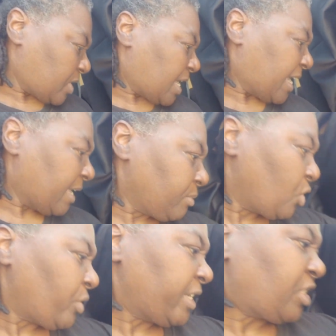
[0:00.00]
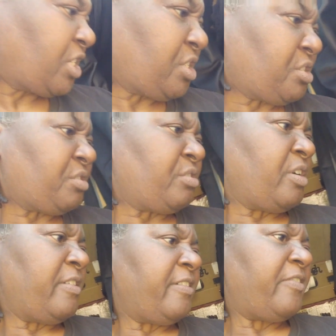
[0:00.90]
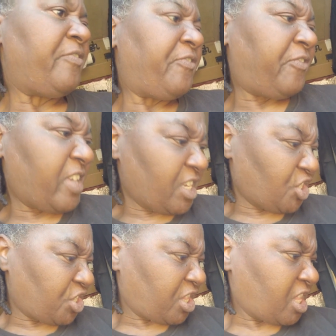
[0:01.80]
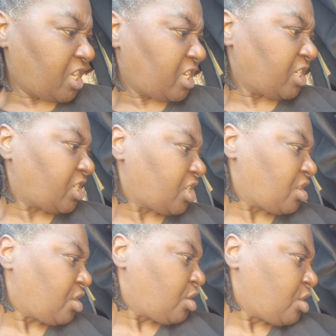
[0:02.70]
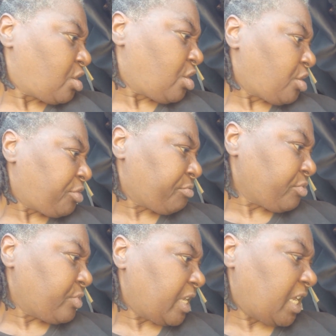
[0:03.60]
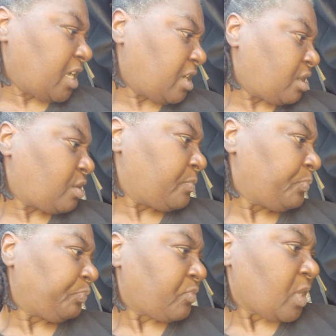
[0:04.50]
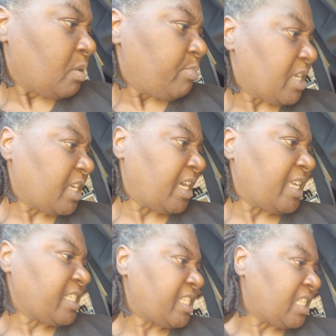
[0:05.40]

I am going to fish this through here because